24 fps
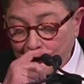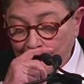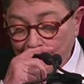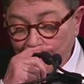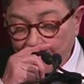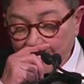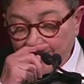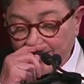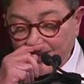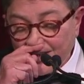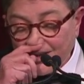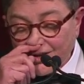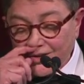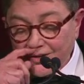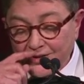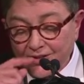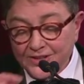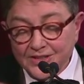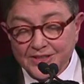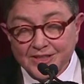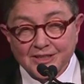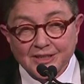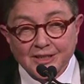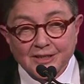They are the
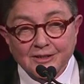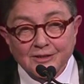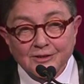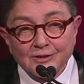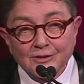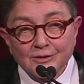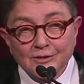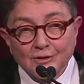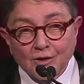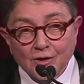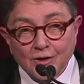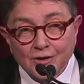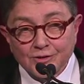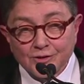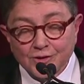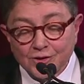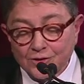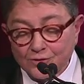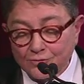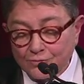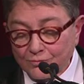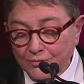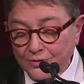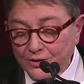single largest
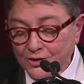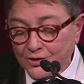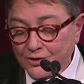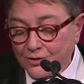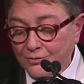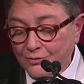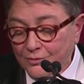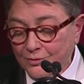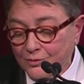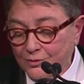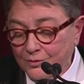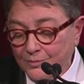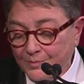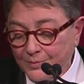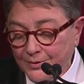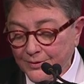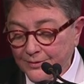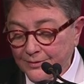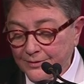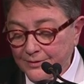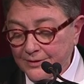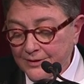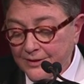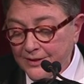risk group,
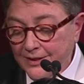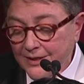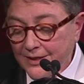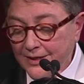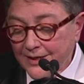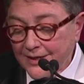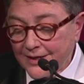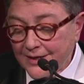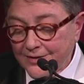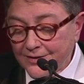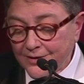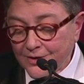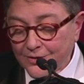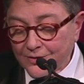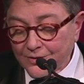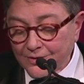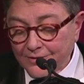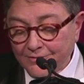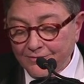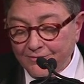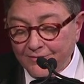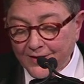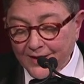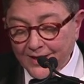and they are the
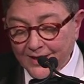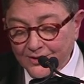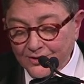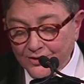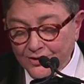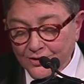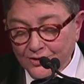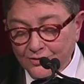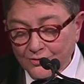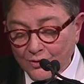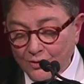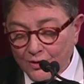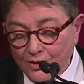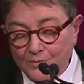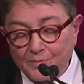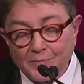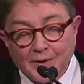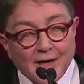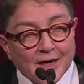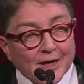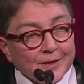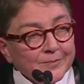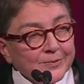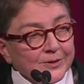fastest growing
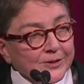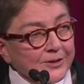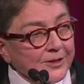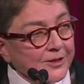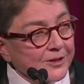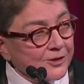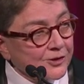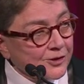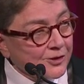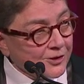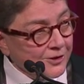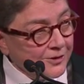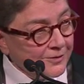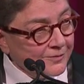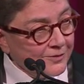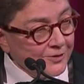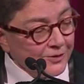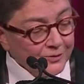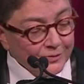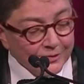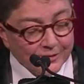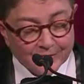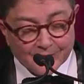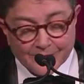population of new
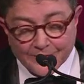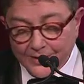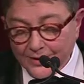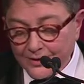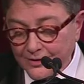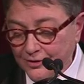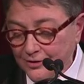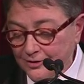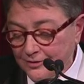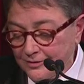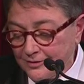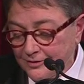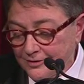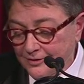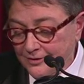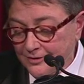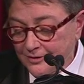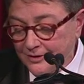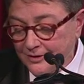infections.